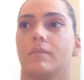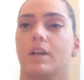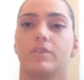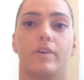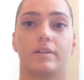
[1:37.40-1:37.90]

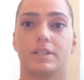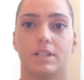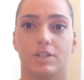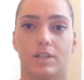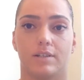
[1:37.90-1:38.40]

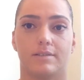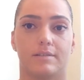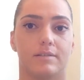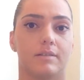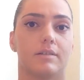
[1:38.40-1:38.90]

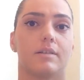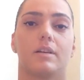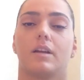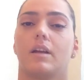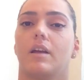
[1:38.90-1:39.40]
advantages
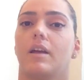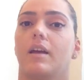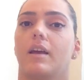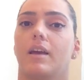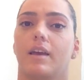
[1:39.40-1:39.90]

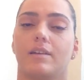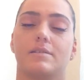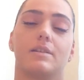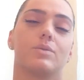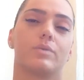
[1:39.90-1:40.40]

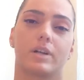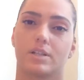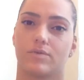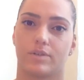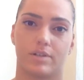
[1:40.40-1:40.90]
and it
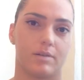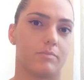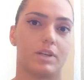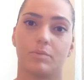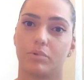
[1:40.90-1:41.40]
works for some
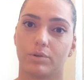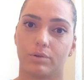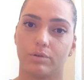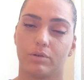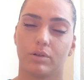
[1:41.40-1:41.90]

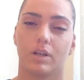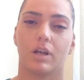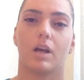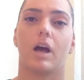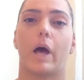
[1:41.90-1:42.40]
people.
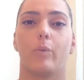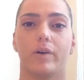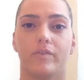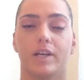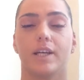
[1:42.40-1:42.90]

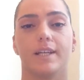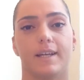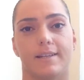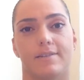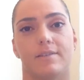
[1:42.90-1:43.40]
However, it
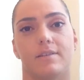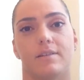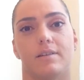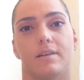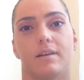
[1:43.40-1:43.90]
has
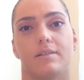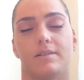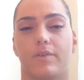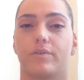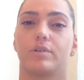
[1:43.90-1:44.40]

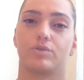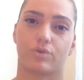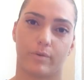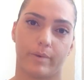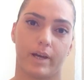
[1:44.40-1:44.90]
several
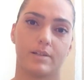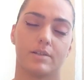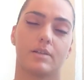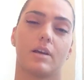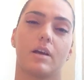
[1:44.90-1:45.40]

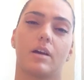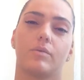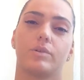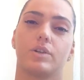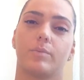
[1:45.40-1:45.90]
drawbacks,
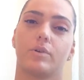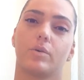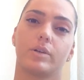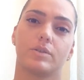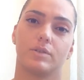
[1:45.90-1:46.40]
which I'm
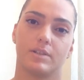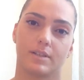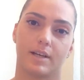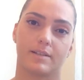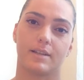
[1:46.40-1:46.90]
going to
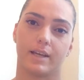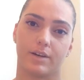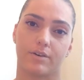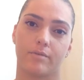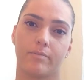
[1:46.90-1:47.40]
discuss
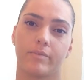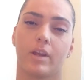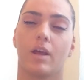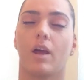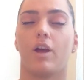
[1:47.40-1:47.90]
later.
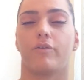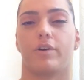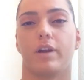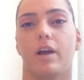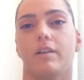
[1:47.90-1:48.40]
For
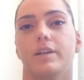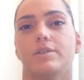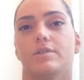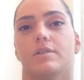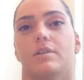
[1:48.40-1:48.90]
now,
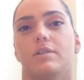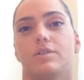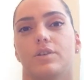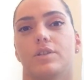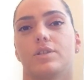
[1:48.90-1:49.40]
let's
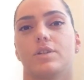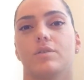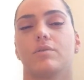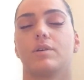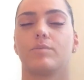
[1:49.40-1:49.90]
turn
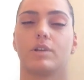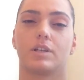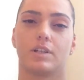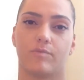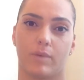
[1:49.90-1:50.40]
to
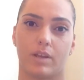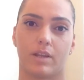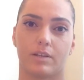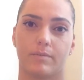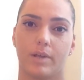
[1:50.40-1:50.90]
communicative method.